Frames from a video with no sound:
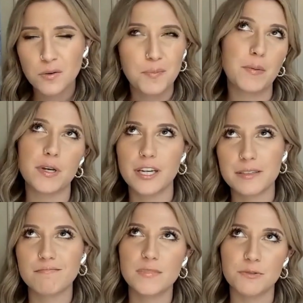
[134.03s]
maybe
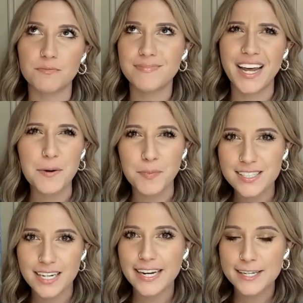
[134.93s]
like, you know, 9
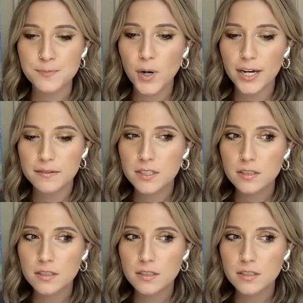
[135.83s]
months, I guess, but